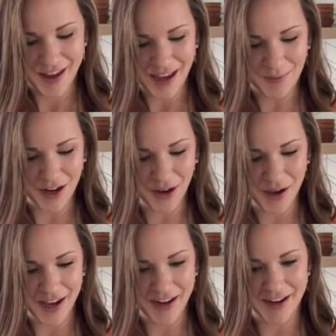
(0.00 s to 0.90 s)
I'm gonna go
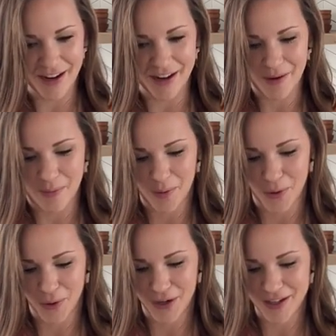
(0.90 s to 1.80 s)
ahead and
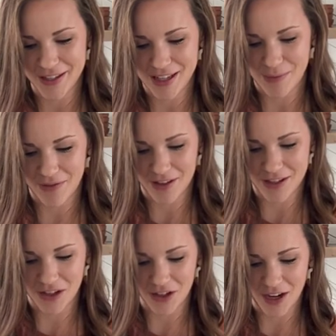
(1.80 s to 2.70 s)
pour some of
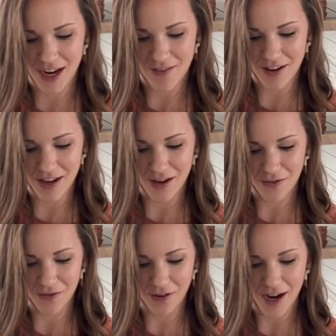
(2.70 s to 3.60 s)
this gravy
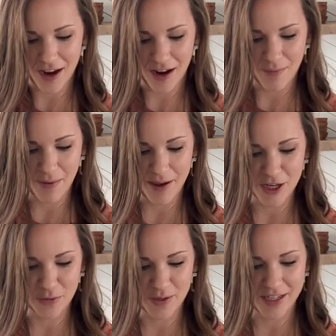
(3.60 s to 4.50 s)
right on my
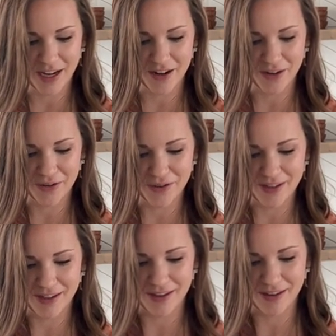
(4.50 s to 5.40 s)
mashed
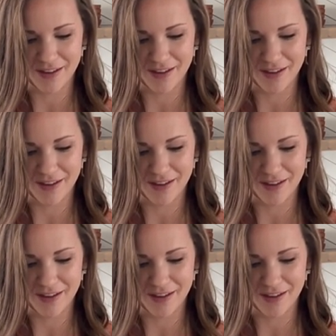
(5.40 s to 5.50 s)
potatoes.